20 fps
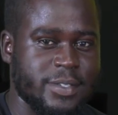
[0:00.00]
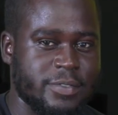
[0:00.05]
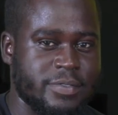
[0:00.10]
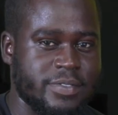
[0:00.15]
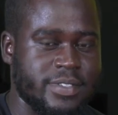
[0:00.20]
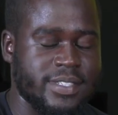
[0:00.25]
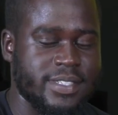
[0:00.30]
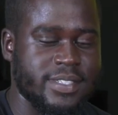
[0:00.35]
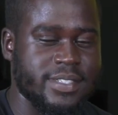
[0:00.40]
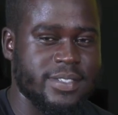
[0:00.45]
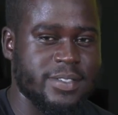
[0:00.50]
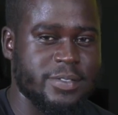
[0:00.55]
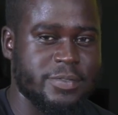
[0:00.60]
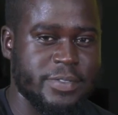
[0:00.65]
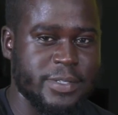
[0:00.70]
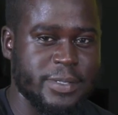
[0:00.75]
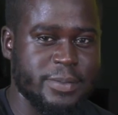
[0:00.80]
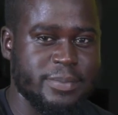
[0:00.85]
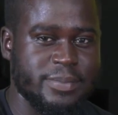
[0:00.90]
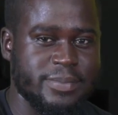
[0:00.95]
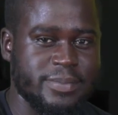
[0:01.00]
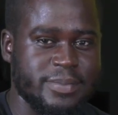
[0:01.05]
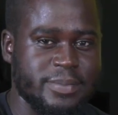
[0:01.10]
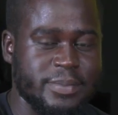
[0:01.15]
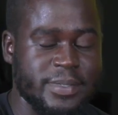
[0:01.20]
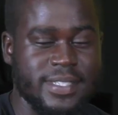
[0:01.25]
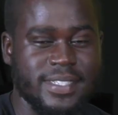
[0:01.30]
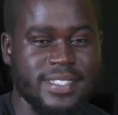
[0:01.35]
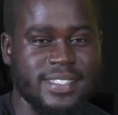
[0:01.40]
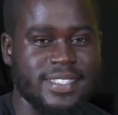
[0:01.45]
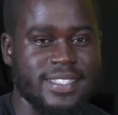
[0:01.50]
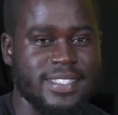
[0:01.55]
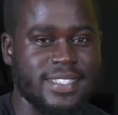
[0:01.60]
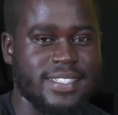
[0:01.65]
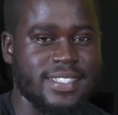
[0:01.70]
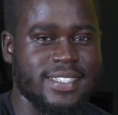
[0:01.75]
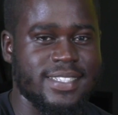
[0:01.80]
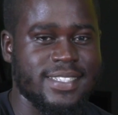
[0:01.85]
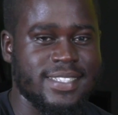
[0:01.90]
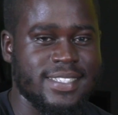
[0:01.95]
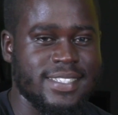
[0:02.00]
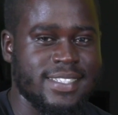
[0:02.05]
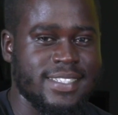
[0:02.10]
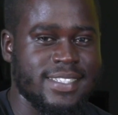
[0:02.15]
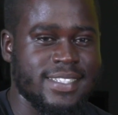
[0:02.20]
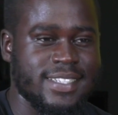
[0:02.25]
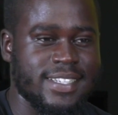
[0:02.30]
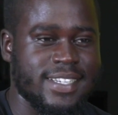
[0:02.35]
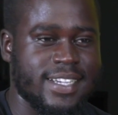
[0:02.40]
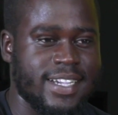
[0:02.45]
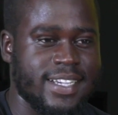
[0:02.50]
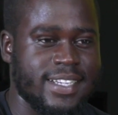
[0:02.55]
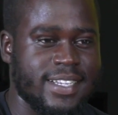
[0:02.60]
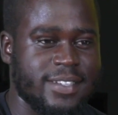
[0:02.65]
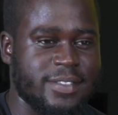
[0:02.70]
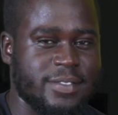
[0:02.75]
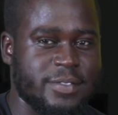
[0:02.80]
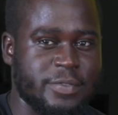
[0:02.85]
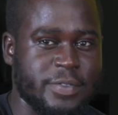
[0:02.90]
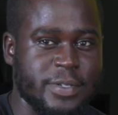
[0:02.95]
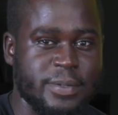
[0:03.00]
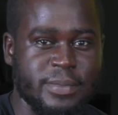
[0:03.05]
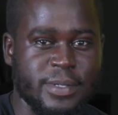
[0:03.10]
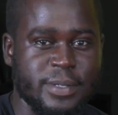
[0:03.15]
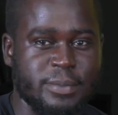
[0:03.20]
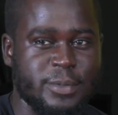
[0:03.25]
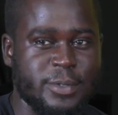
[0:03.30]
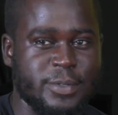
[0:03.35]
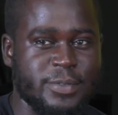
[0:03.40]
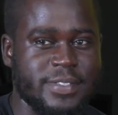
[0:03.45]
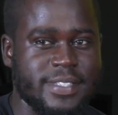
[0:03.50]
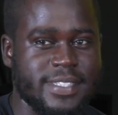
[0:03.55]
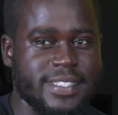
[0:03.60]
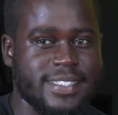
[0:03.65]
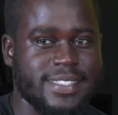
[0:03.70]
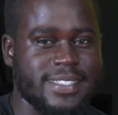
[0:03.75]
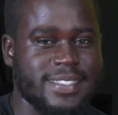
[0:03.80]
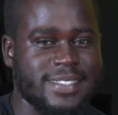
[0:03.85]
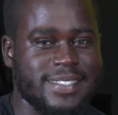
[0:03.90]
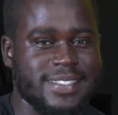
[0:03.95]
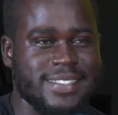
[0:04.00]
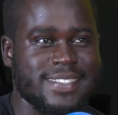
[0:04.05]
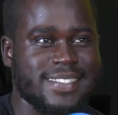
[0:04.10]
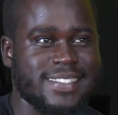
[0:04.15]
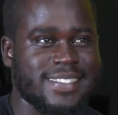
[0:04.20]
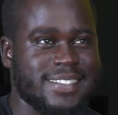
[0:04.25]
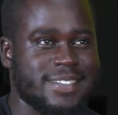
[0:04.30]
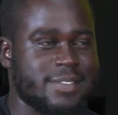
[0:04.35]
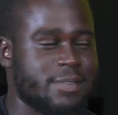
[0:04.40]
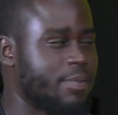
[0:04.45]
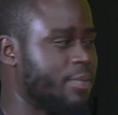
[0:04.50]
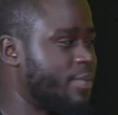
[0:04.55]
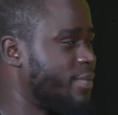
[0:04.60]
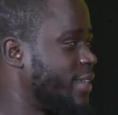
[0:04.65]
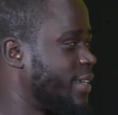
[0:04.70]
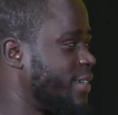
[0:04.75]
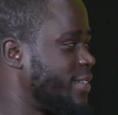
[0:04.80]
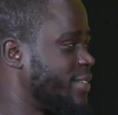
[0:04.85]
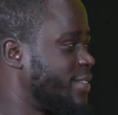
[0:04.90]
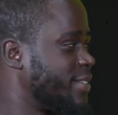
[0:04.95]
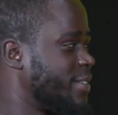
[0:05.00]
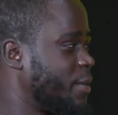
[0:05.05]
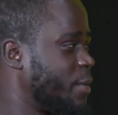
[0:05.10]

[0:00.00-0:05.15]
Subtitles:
of the film, meaning the guy that filmed the movie. Thanks.